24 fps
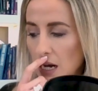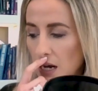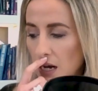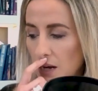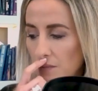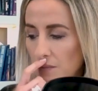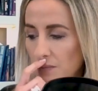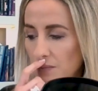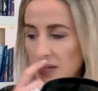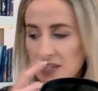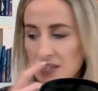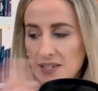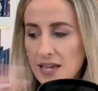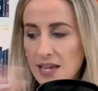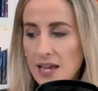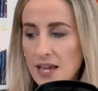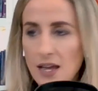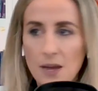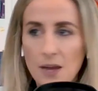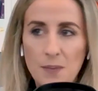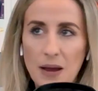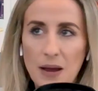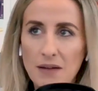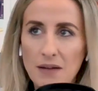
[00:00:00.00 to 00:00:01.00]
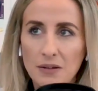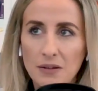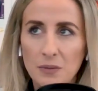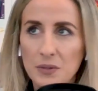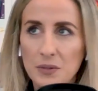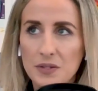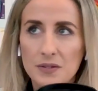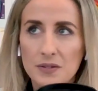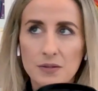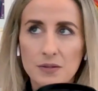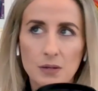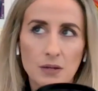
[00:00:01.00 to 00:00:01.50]
Um, let's say a parent
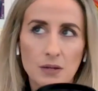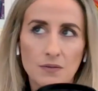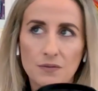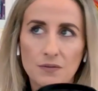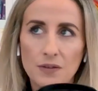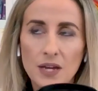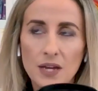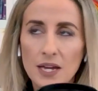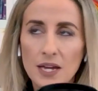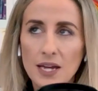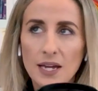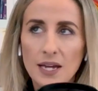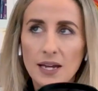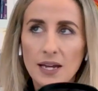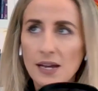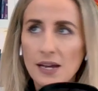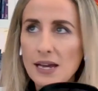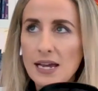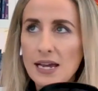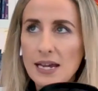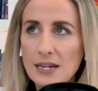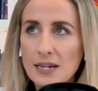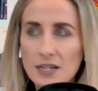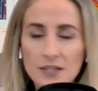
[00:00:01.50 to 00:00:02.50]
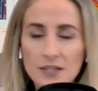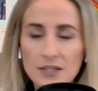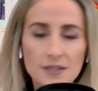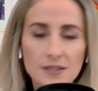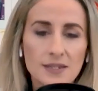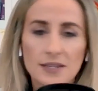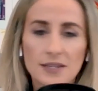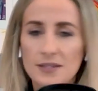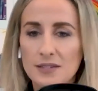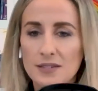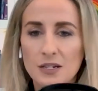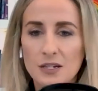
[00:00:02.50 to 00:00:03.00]
was sort of
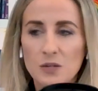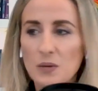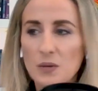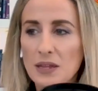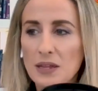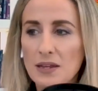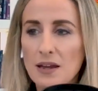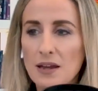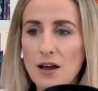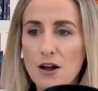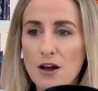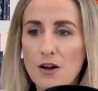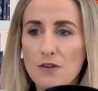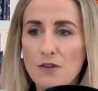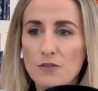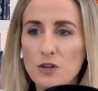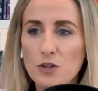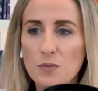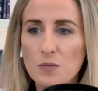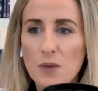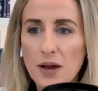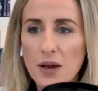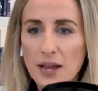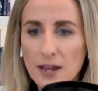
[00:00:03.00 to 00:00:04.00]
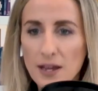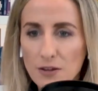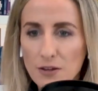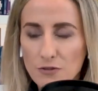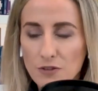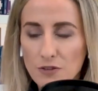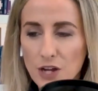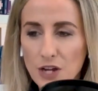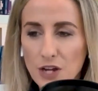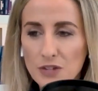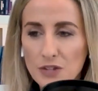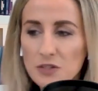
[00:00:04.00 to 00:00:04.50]
inconsistent with love. You might
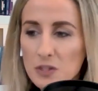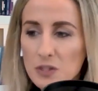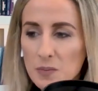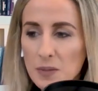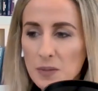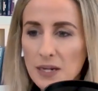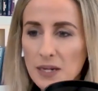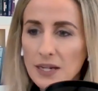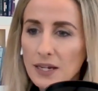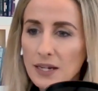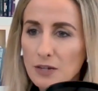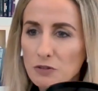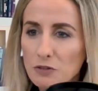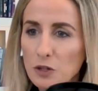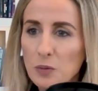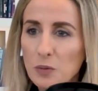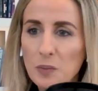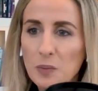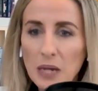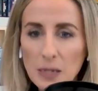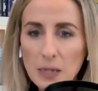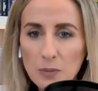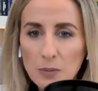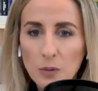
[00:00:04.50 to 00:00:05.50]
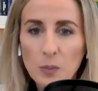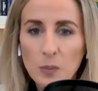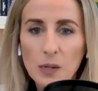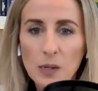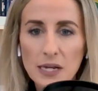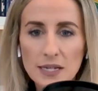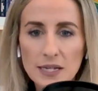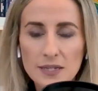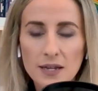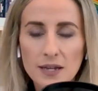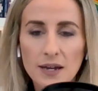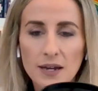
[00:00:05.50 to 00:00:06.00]
have learned to be a real people
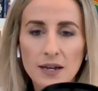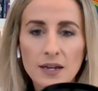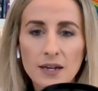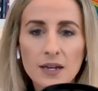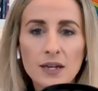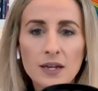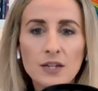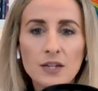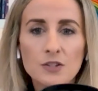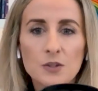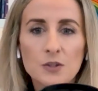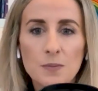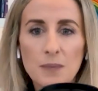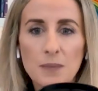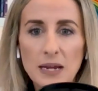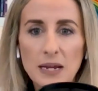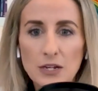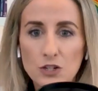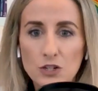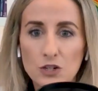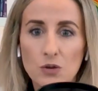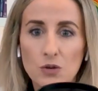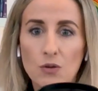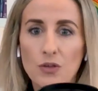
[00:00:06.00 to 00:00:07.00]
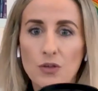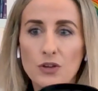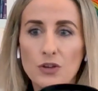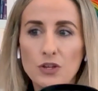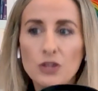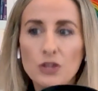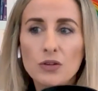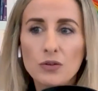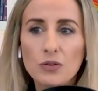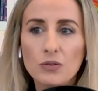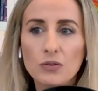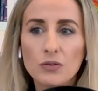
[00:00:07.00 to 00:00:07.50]
pleaser to make sure that
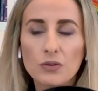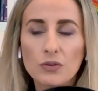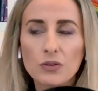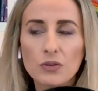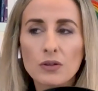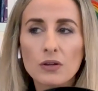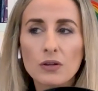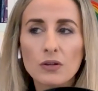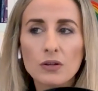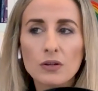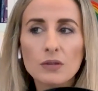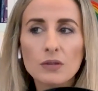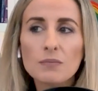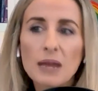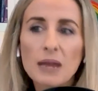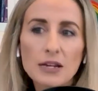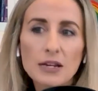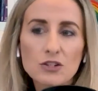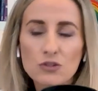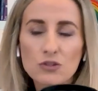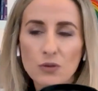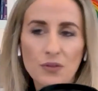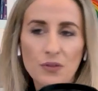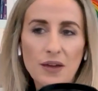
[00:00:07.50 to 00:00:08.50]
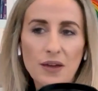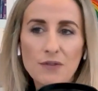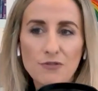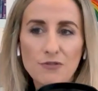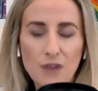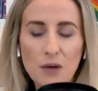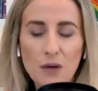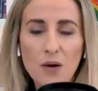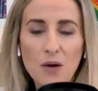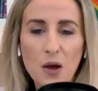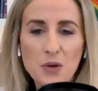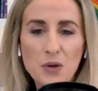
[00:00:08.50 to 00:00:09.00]
you you made sure they
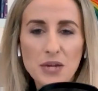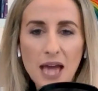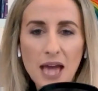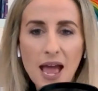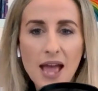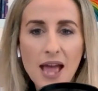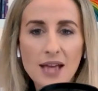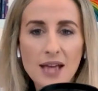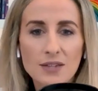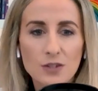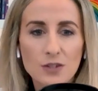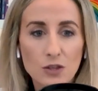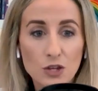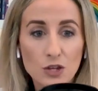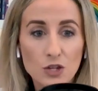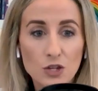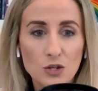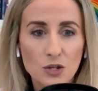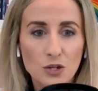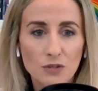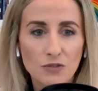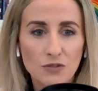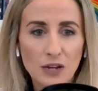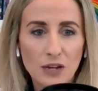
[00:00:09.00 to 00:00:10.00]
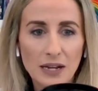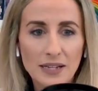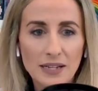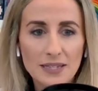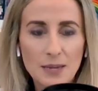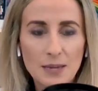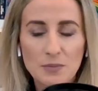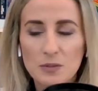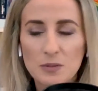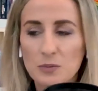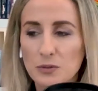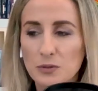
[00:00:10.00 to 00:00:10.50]
felt okay so that you could feel
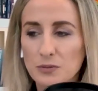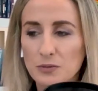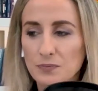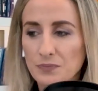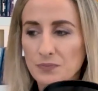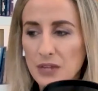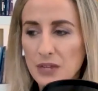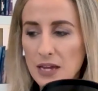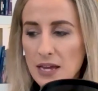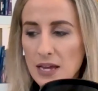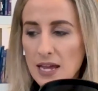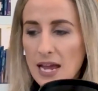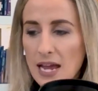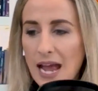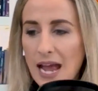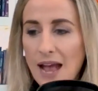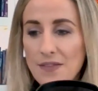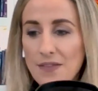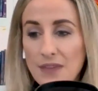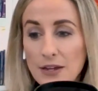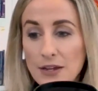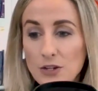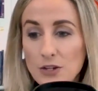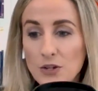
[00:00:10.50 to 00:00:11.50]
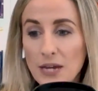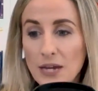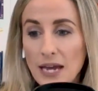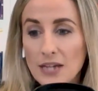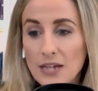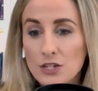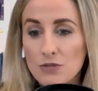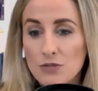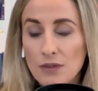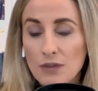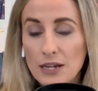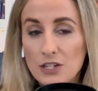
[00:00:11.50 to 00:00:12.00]
acceptable. And then you
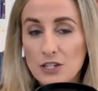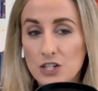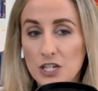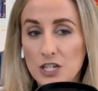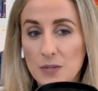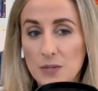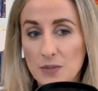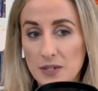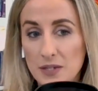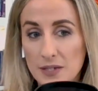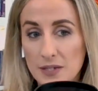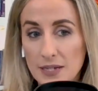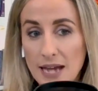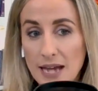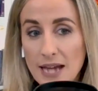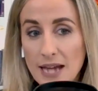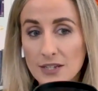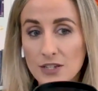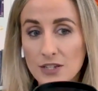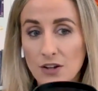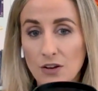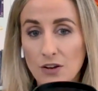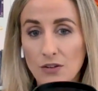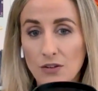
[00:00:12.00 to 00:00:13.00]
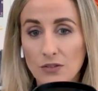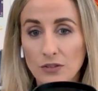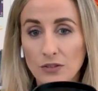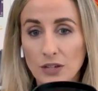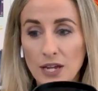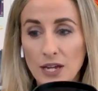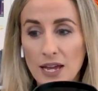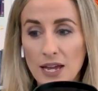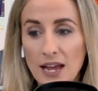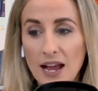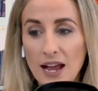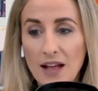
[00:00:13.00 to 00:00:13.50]
get into relationships as an
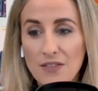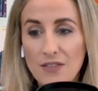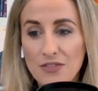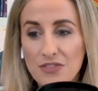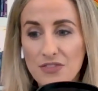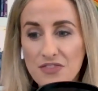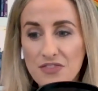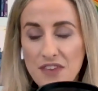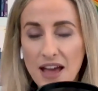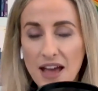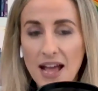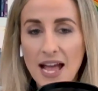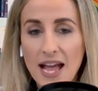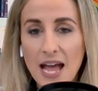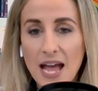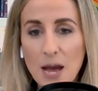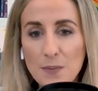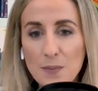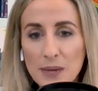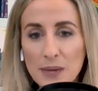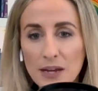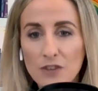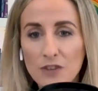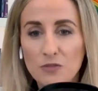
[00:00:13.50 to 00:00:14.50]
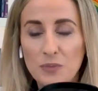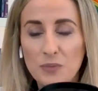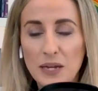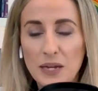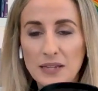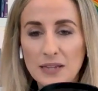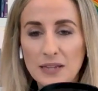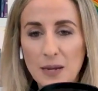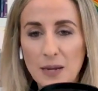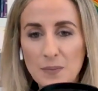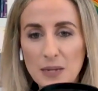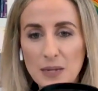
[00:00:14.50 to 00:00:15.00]
adult, and that habit of
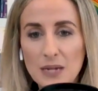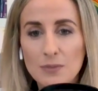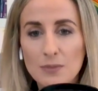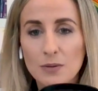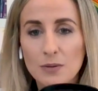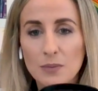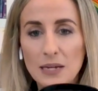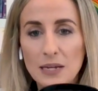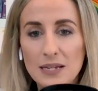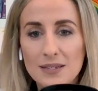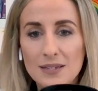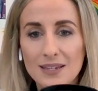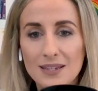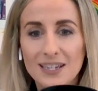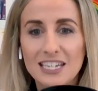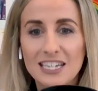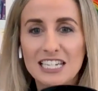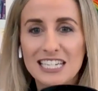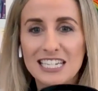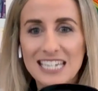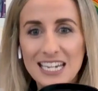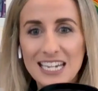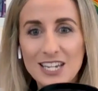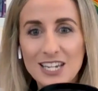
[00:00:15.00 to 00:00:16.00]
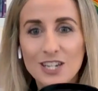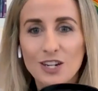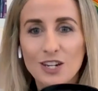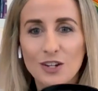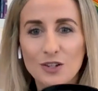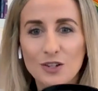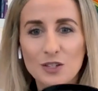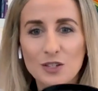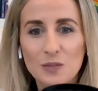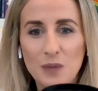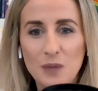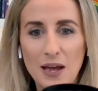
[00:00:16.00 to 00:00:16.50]
being that people pleaser
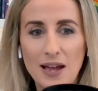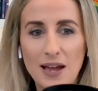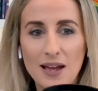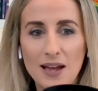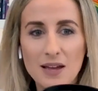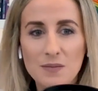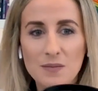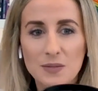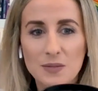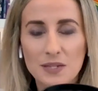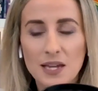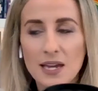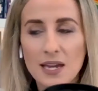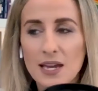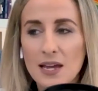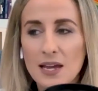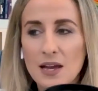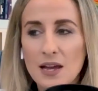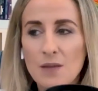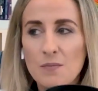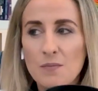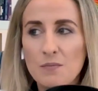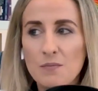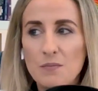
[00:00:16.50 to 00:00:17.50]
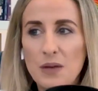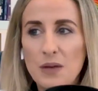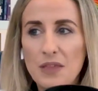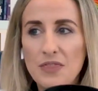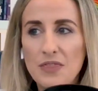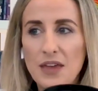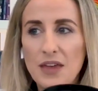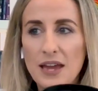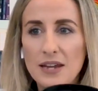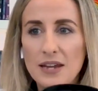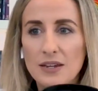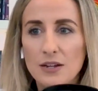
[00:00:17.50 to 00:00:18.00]
continues, perhaps,
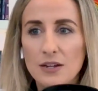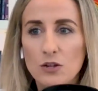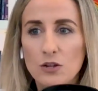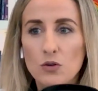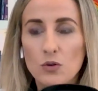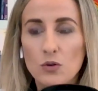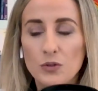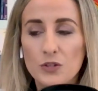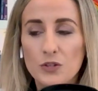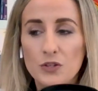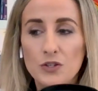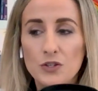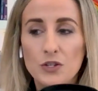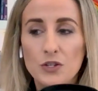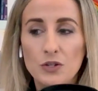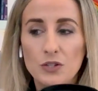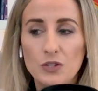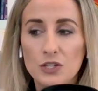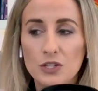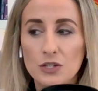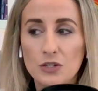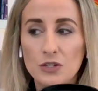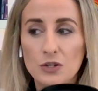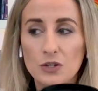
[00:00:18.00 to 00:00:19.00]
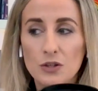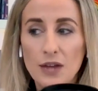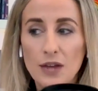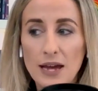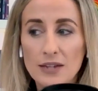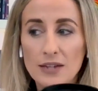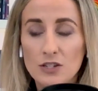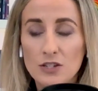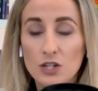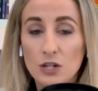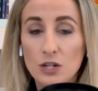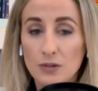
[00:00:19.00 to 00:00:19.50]
but then causes you to do
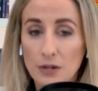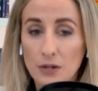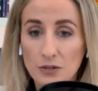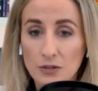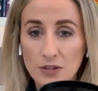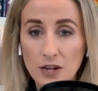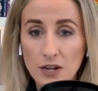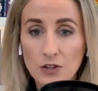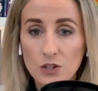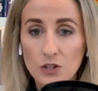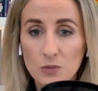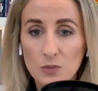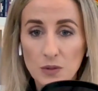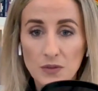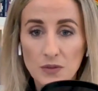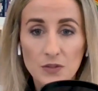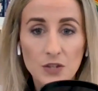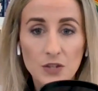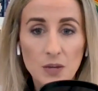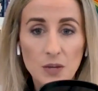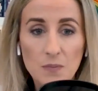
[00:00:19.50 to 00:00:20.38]
that to your own detriment.